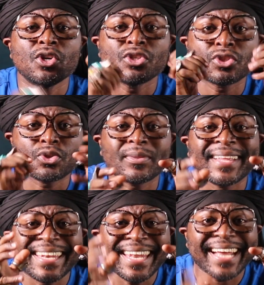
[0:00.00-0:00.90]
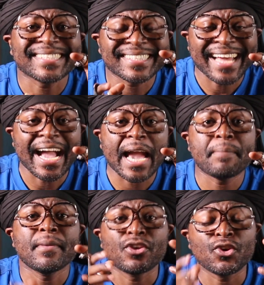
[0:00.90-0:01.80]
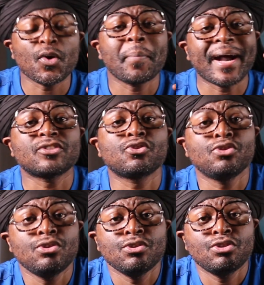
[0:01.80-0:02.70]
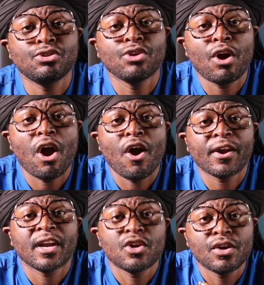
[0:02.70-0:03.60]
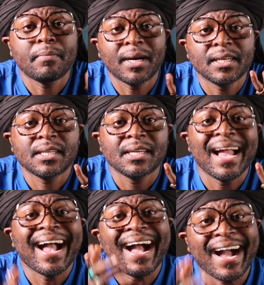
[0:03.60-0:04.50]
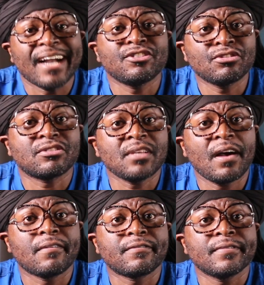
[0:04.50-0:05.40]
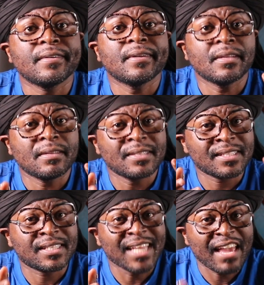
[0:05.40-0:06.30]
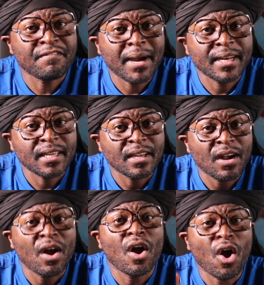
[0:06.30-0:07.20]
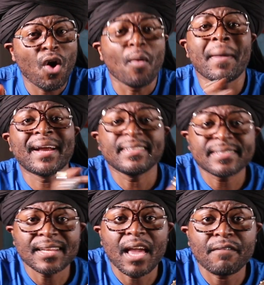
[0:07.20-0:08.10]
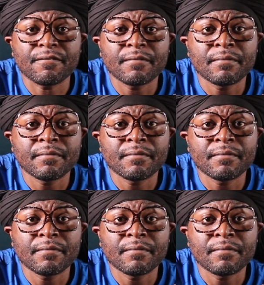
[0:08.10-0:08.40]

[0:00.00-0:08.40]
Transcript: So the next time you're about to use your hard-earned money, ask yourself, slave money or money slave?